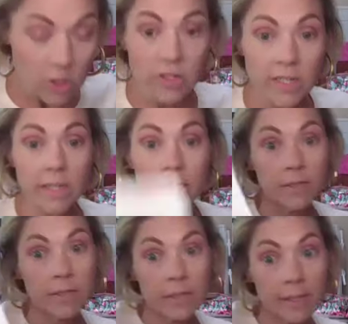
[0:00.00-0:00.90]
Trick.
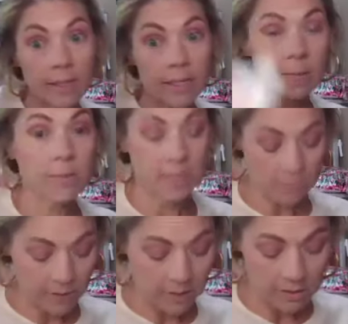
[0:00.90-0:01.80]
Keep you
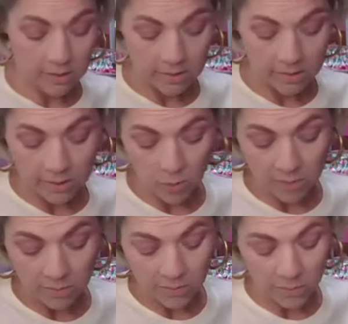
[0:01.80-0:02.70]
something to
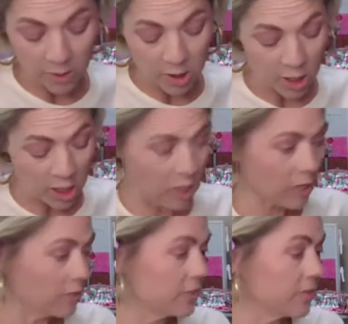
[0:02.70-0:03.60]
wipe your brush
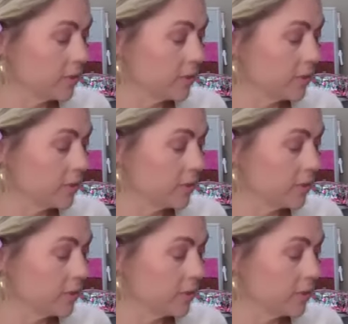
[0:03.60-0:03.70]
off.